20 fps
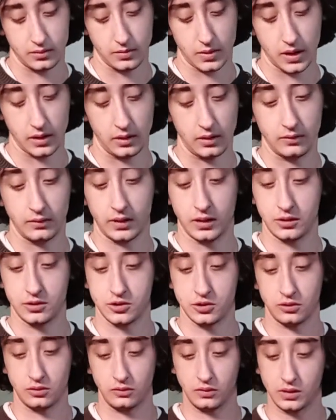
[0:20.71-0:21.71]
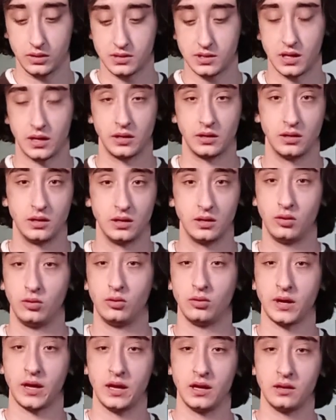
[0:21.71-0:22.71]
I love anchovies. I could eat a
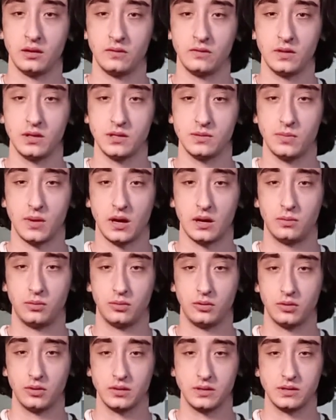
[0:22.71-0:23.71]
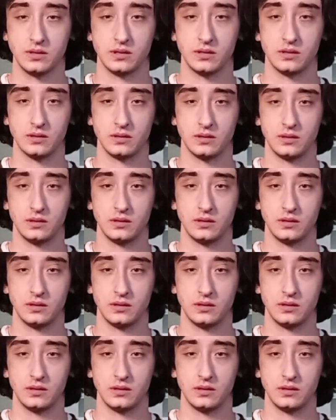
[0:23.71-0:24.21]
whole can of these bad boys